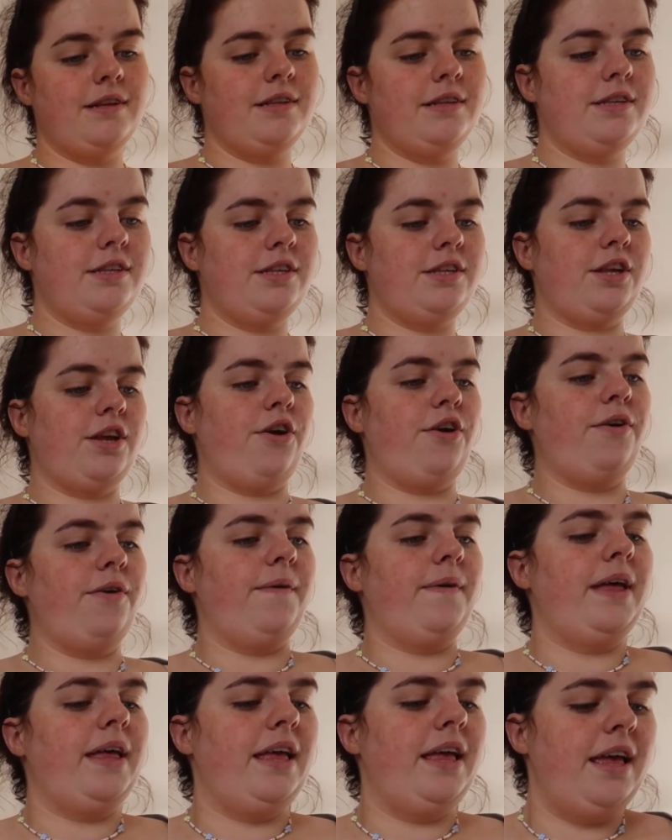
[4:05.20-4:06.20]
So
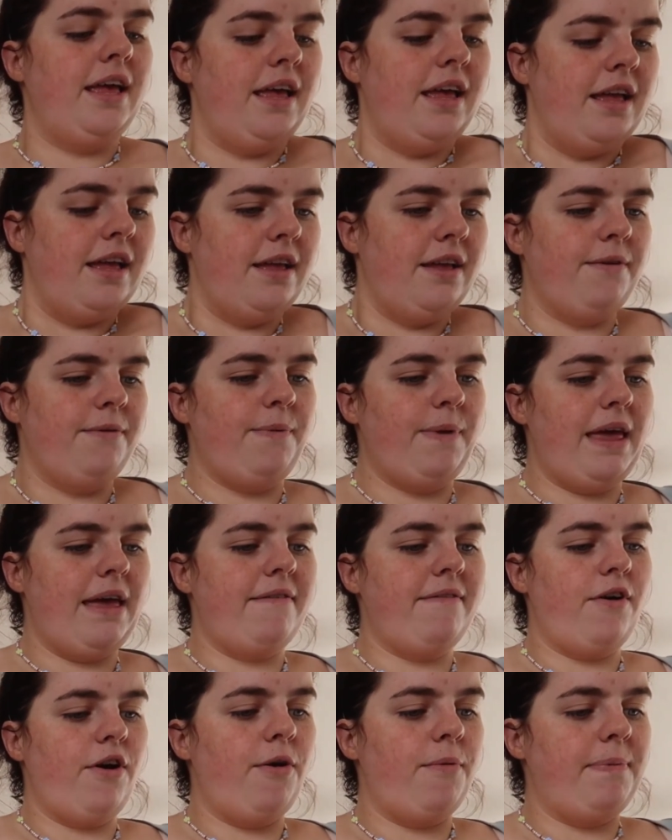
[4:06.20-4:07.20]
we
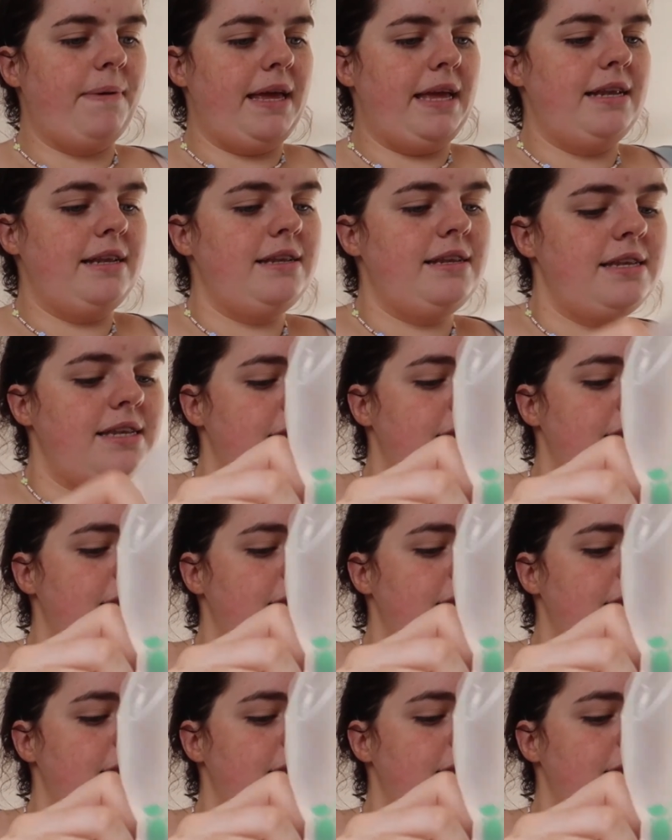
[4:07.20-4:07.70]
have opened.